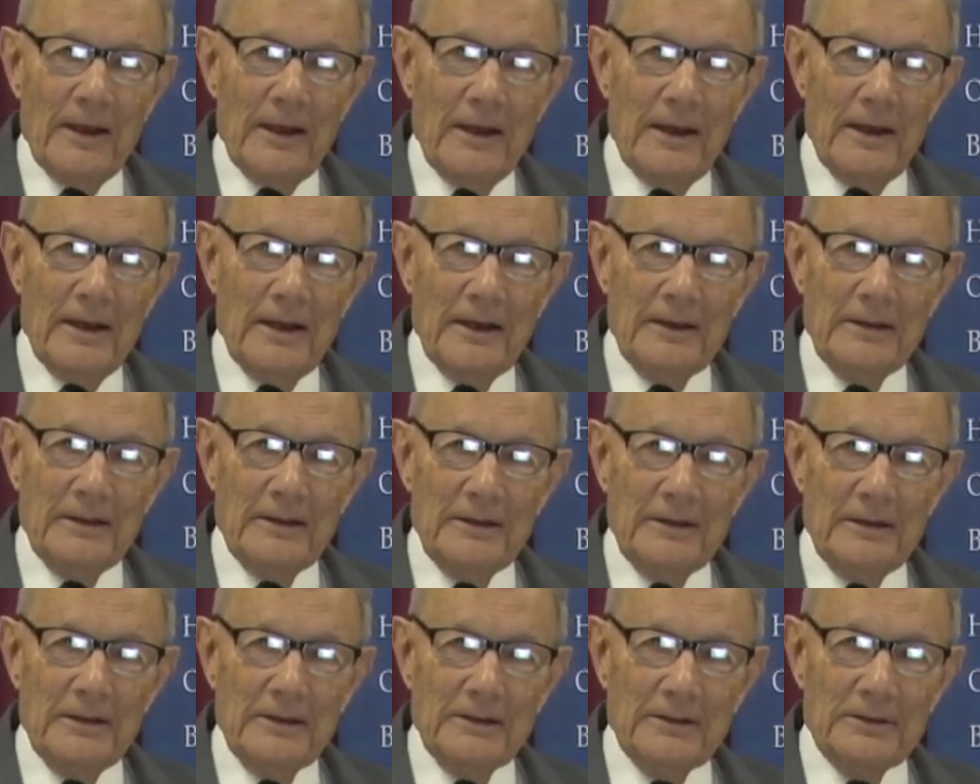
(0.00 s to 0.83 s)

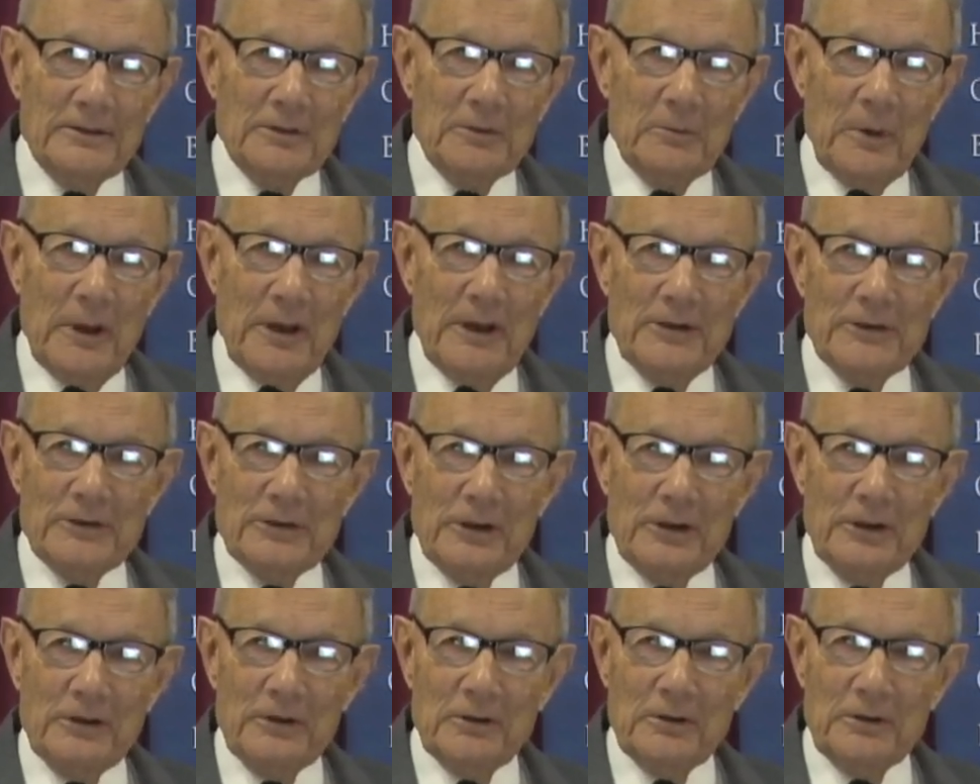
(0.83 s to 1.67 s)
And it's
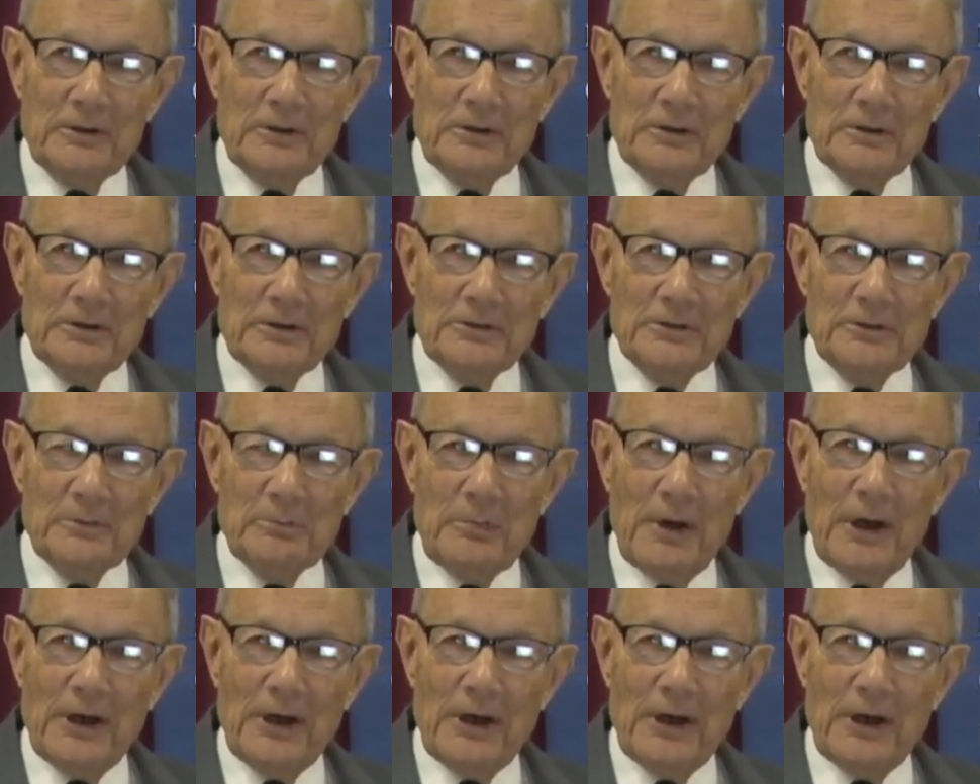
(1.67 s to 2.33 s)
amazing, you know,